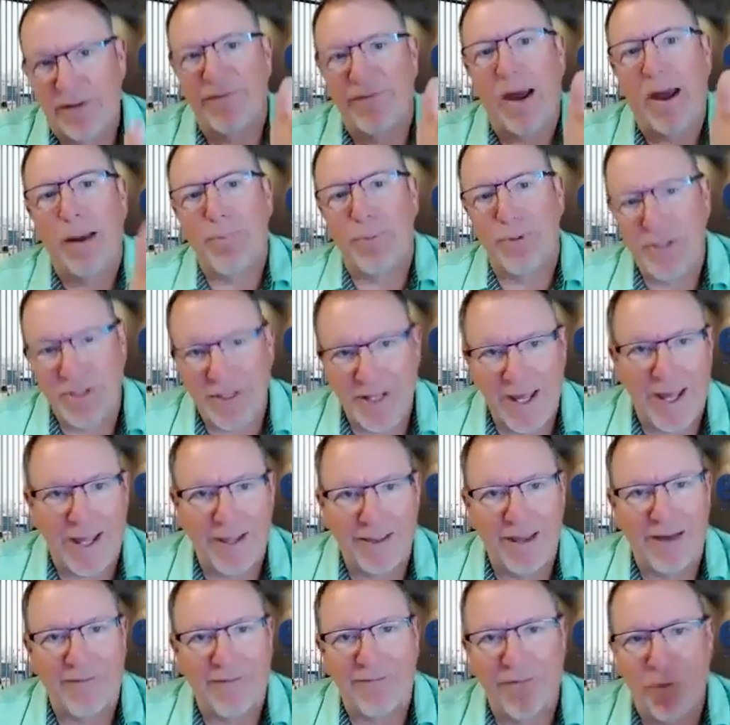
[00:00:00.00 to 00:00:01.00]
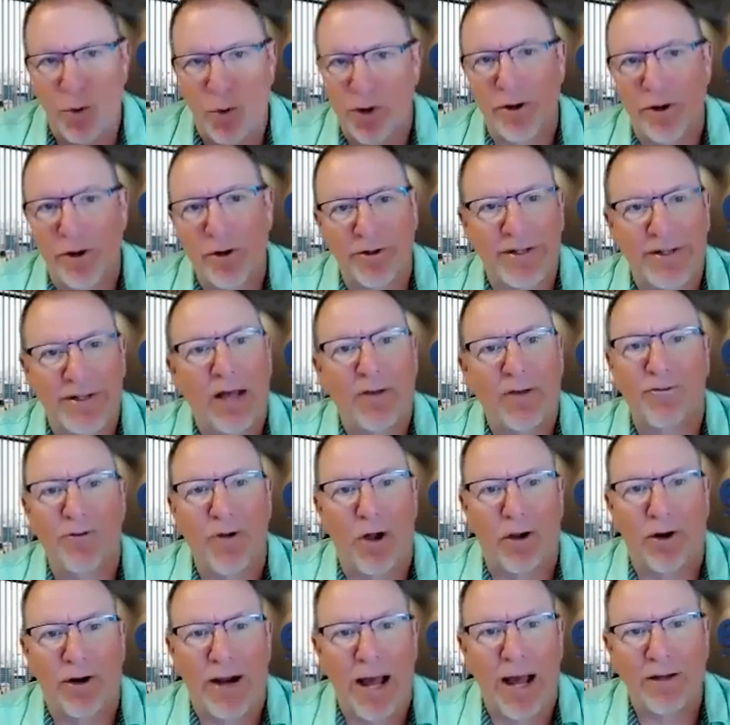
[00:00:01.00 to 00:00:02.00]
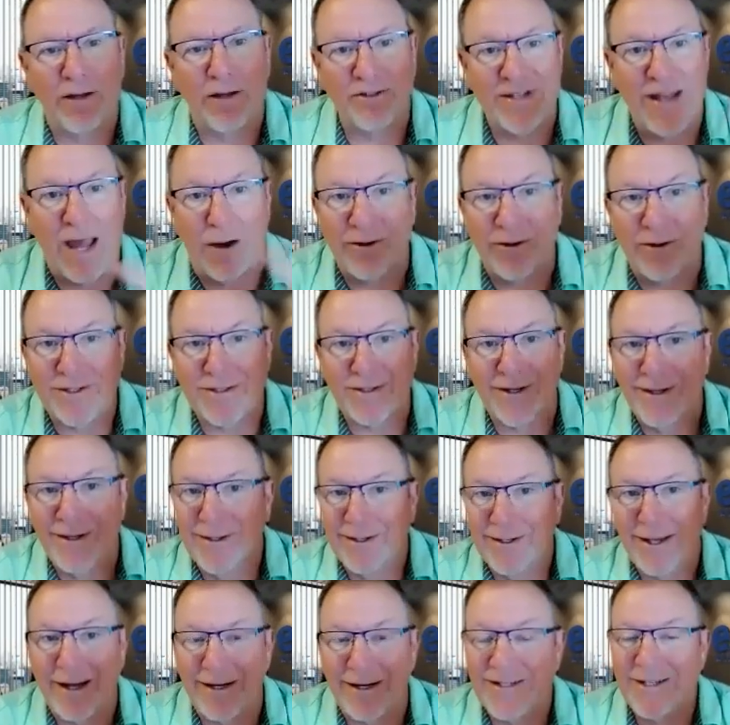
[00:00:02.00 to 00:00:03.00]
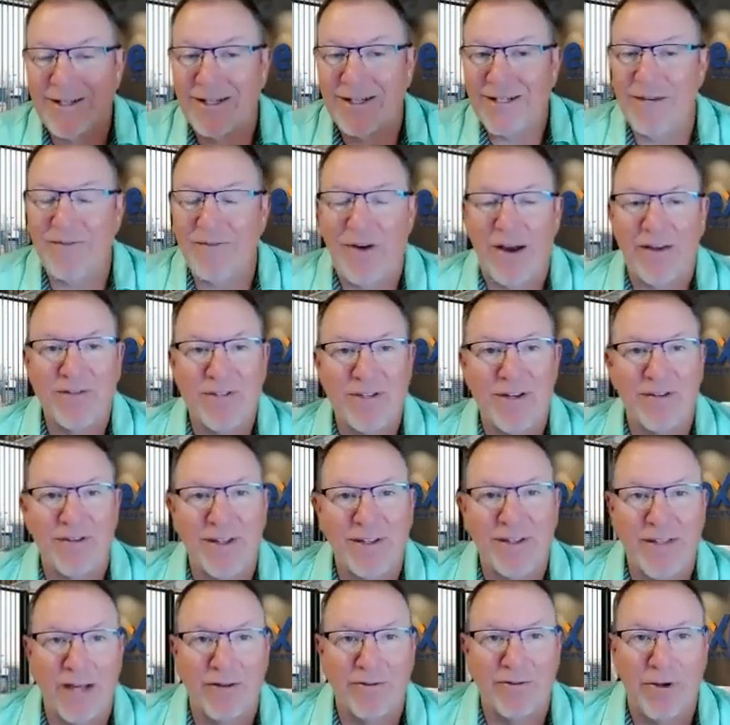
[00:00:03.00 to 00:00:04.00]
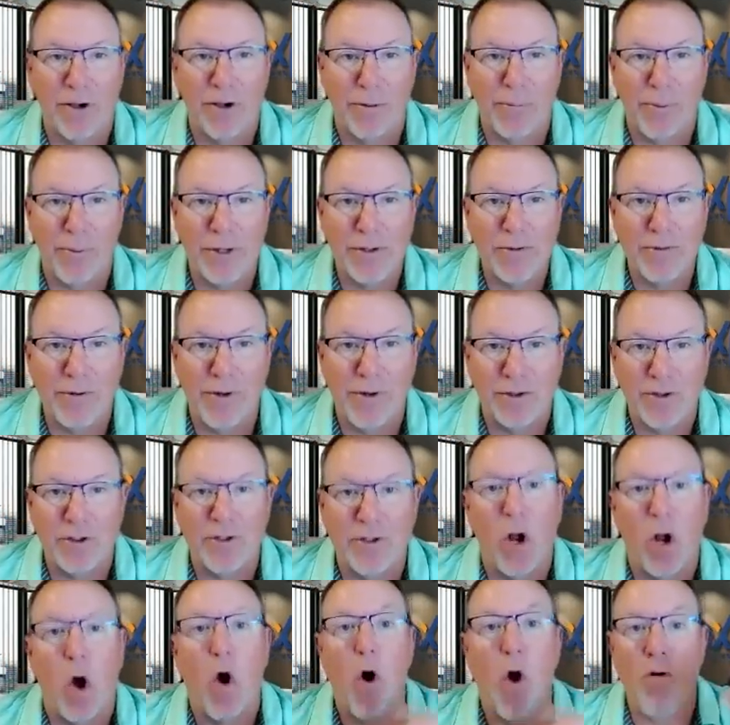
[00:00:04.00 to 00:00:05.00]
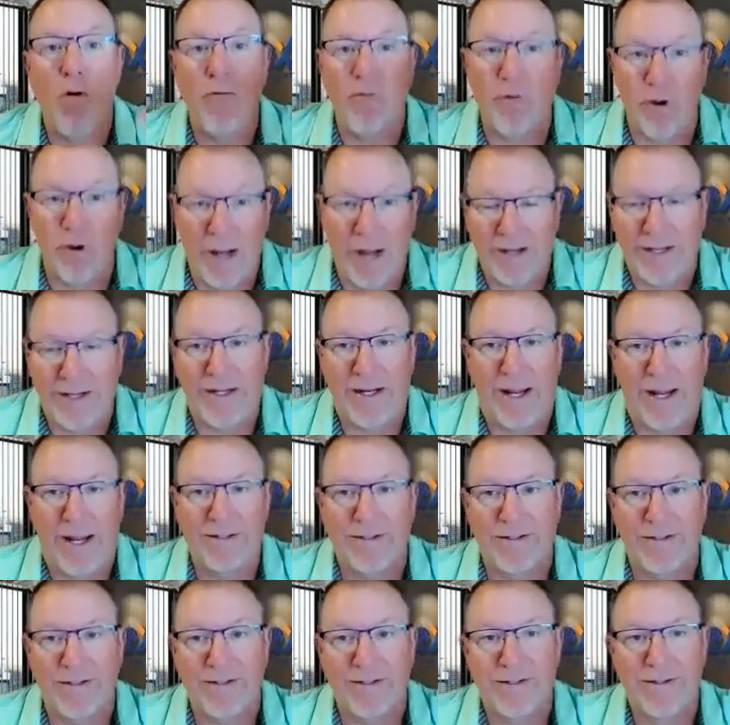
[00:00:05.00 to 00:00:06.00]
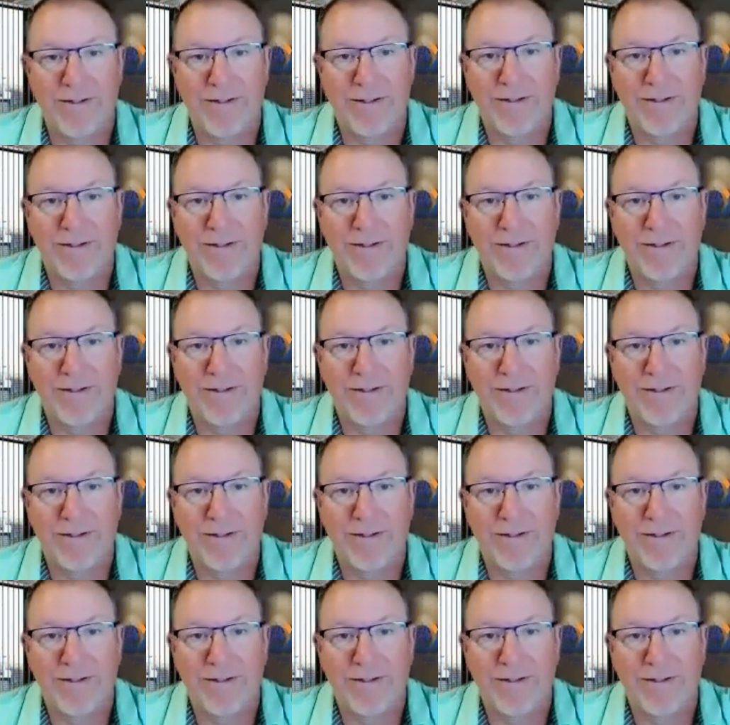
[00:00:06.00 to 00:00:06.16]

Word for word: 5%, that $400,000 house now has got a $65,000, $70,000 price reduction over 90 days.